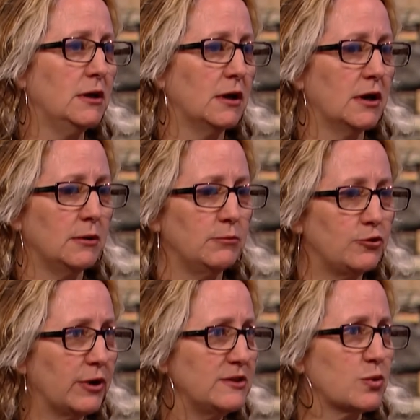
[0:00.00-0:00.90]
um,
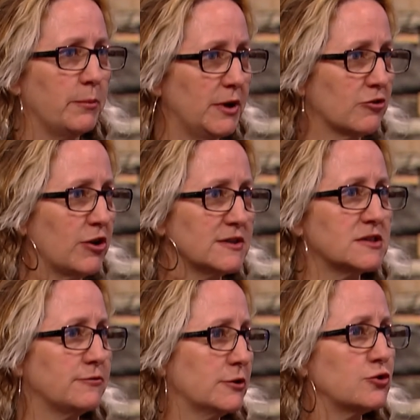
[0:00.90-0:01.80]
tradeswomen across
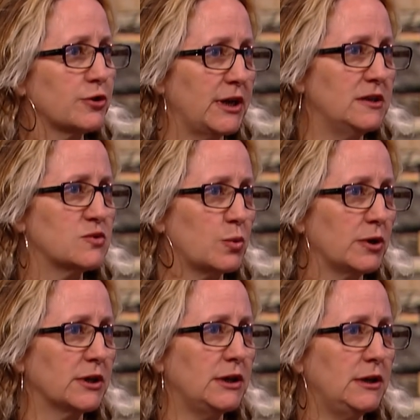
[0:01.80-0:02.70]
different trades
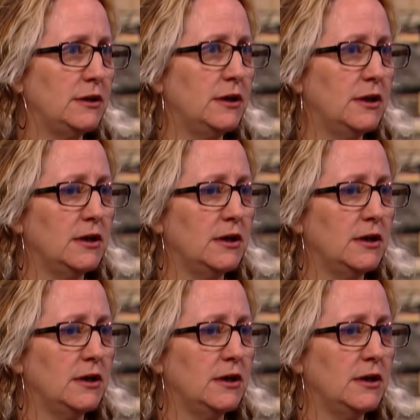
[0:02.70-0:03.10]
working.